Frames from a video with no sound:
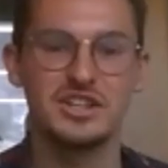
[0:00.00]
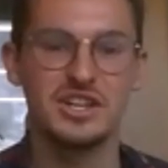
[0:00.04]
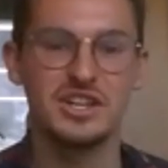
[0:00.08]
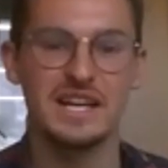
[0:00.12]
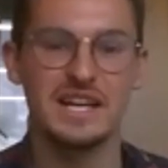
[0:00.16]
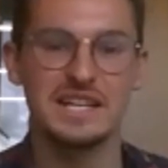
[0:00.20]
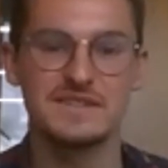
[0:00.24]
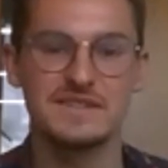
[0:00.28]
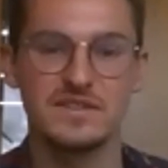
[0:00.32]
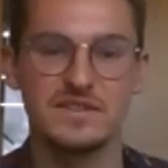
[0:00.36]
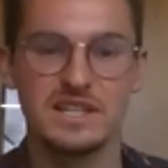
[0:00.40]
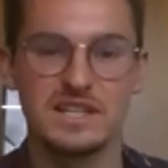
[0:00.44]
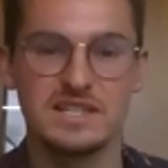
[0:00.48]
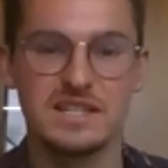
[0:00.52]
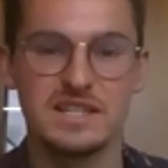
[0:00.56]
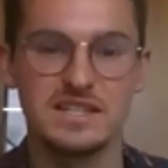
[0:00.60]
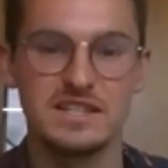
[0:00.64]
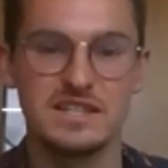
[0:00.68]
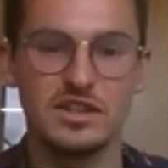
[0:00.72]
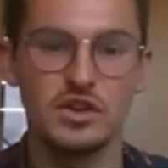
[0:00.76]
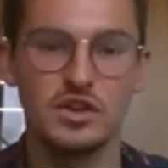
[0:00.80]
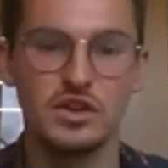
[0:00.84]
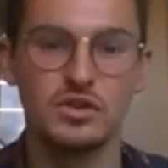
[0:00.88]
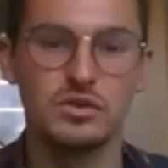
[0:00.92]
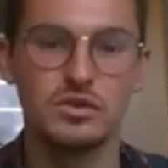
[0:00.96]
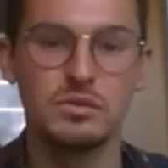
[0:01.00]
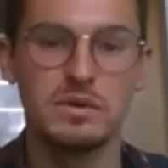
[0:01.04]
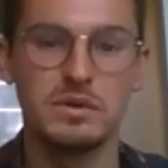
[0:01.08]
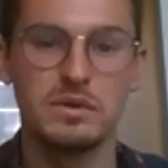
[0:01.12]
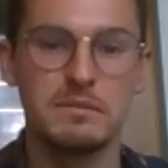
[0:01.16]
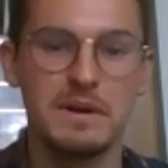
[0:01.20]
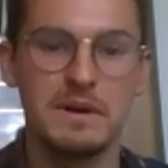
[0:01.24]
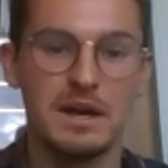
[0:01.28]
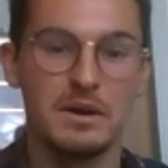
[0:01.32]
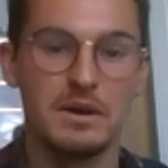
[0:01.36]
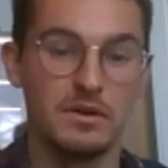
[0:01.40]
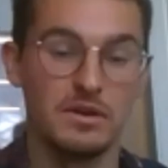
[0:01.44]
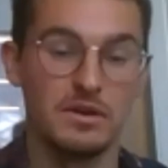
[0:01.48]
thank you guys for listening to the North Wing
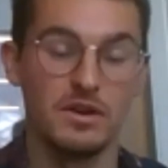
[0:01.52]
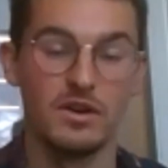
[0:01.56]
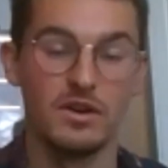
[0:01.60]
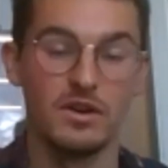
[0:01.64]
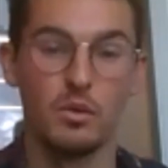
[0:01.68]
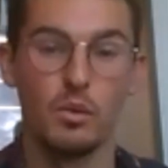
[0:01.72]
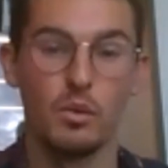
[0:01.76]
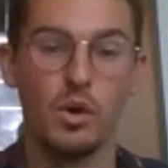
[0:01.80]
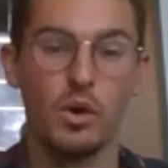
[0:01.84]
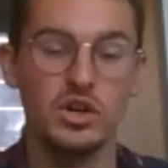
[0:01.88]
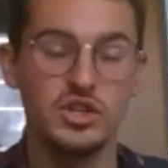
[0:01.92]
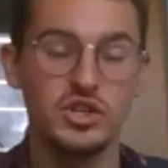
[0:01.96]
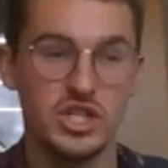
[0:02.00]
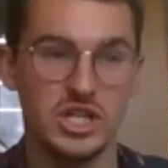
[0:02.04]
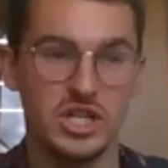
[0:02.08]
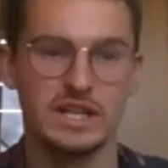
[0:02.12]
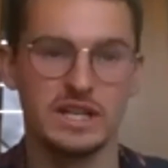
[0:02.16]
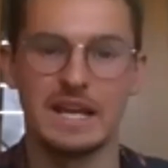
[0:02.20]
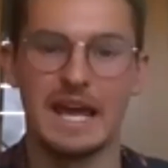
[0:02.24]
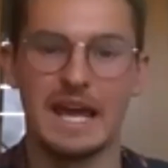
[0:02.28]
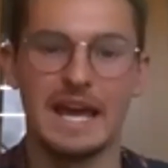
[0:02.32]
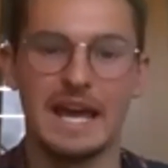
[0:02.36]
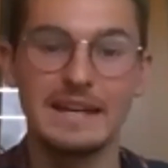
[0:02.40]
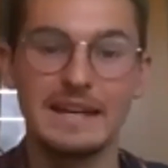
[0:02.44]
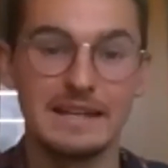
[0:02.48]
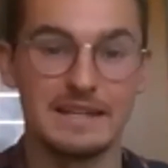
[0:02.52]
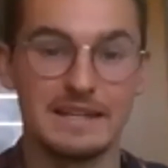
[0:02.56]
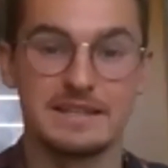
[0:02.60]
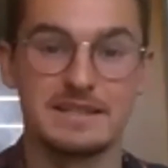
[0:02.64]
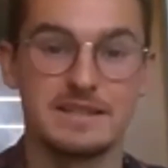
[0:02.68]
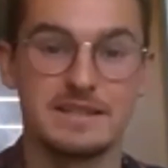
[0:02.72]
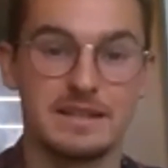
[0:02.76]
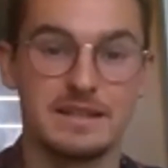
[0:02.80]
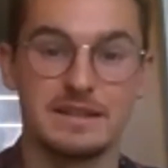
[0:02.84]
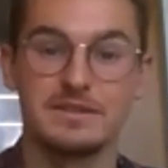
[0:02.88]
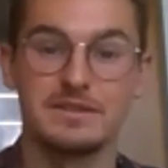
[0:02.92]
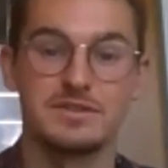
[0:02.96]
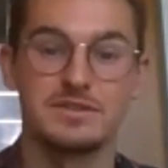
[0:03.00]
Pound, watching and
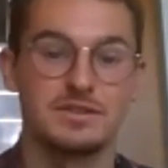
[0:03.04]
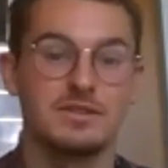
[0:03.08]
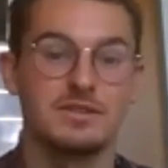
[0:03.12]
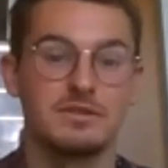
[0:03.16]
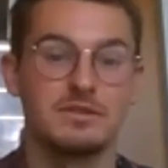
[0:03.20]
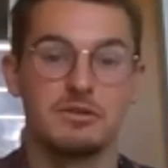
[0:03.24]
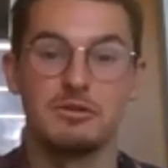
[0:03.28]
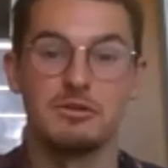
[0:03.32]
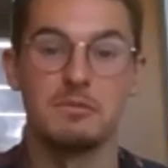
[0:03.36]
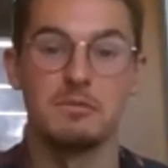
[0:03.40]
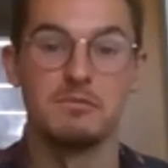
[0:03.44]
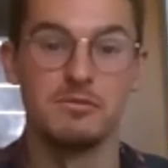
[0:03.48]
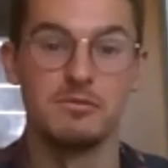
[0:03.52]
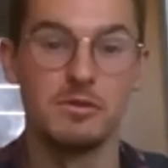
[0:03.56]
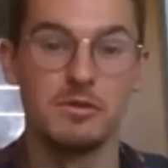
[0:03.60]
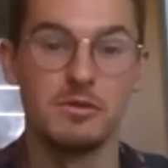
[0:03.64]
listening. Sorry, we're